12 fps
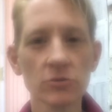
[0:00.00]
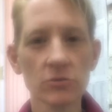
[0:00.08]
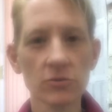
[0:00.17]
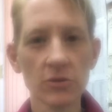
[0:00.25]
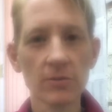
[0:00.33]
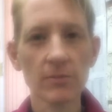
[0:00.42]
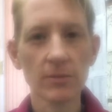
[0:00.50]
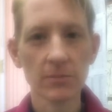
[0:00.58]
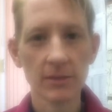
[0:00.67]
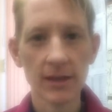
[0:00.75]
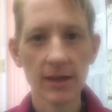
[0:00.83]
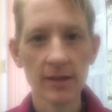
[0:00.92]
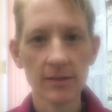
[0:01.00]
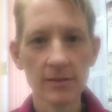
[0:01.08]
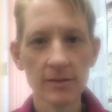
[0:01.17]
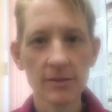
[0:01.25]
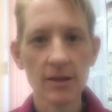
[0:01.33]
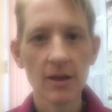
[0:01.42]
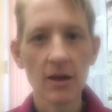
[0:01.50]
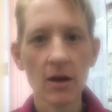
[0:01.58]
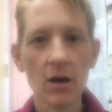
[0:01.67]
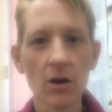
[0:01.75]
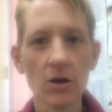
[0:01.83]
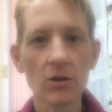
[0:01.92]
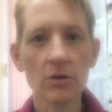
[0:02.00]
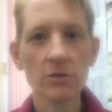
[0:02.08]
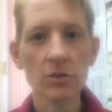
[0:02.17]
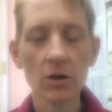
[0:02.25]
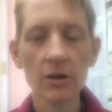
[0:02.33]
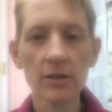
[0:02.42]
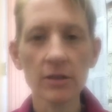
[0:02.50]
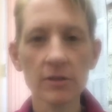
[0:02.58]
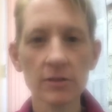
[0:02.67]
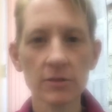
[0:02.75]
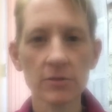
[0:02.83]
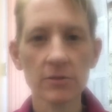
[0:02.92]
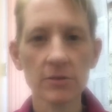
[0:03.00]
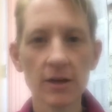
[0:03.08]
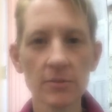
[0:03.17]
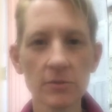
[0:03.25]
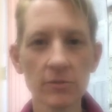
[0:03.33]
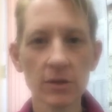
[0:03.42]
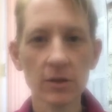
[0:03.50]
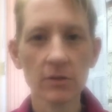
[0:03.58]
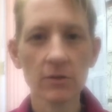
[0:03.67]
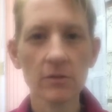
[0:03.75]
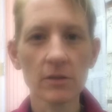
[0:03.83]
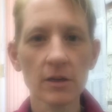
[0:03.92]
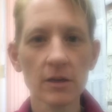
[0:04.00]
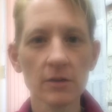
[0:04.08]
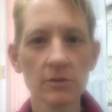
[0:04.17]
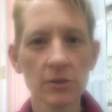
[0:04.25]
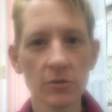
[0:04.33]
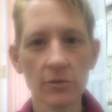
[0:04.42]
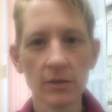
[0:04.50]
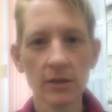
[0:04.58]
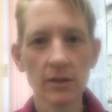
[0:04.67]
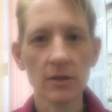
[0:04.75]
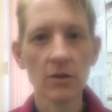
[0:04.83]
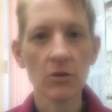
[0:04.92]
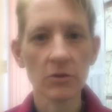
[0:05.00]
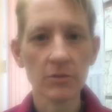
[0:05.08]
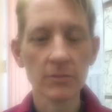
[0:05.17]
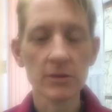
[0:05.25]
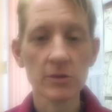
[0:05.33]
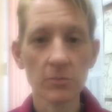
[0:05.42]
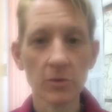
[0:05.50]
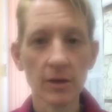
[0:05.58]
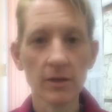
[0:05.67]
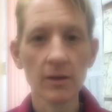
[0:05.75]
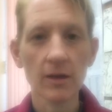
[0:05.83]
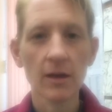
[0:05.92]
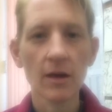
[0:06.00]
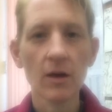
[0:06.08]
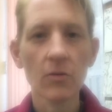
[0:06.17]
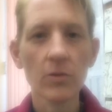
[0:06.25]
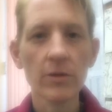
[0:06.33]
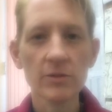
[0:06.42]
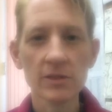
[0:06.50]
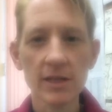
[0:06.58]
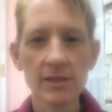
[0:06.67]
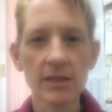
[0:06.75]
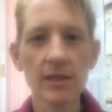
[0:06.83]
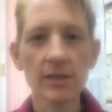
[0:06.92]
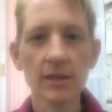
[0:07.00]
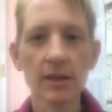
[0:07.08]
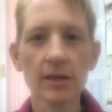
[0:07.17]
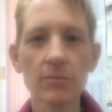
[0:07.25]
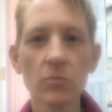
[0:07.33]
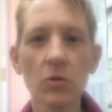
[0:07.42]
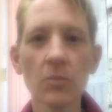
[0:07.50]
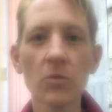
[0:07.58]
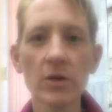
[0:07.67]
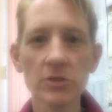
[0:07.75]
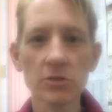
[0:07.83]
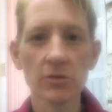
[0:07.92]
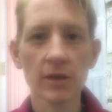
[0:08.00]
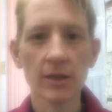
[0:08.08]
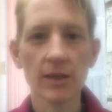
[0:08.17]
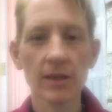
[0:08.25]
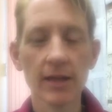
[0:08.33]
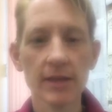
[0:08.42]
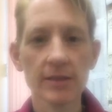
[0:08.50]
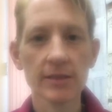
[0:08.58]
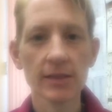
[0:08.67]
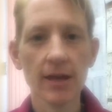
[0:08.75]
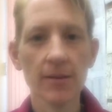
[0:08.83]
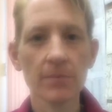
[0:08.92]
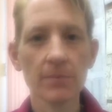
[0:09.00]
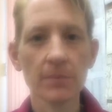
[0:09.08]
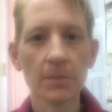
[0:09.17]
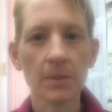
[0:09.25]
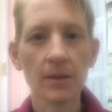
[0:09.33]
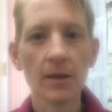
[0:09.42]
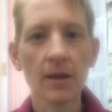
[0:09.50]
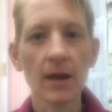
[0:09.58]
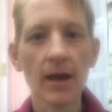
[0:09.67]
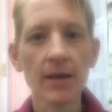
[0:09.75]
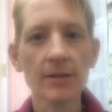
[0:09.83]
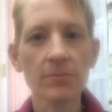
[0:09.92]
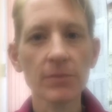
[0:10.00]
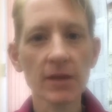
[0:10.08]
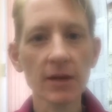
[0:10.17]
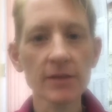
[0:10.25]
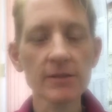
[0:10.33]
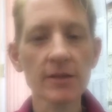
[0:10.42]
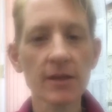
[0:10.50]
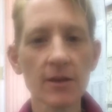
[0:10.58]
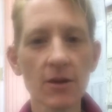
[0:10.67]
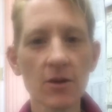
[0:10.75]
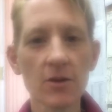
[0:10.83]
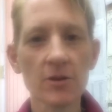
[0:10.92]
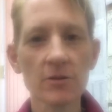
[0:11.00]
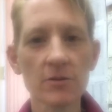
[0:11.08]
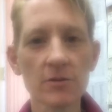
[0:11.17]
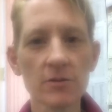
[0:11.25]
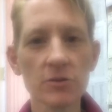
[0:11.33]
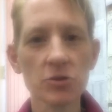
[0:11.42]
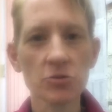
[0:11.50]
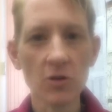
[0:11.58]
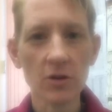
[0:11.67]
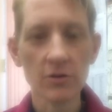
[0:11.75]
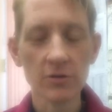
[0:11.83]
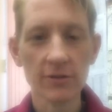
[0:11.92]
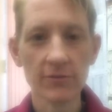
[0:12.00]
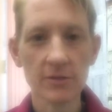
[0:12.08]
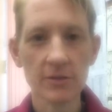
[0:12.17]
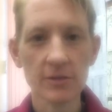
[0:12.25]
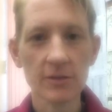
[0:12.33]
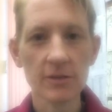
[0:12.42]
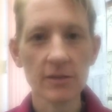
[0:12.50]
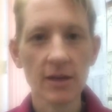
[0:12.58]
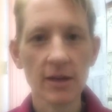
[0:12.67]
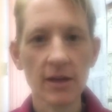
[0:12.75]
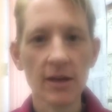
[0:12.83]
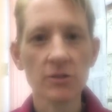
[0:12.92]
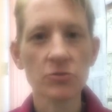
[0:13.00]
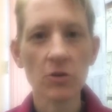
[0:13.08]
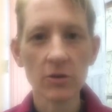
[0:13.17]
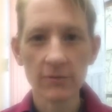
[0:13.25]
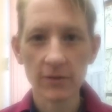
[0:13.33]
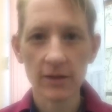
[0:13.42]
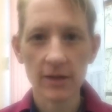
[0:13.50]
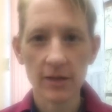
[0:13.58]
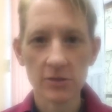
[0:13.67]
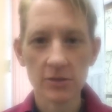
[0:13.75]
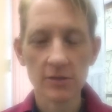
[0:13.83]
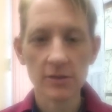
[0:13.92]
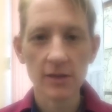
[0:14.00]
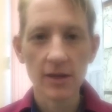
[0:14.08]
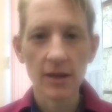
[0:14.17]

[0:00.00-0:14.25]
treatment plans are targeted to times of year, generally autumn and spring, when there's less heat and more moisture in the landscape. And because there are stronger differences, stronger variations,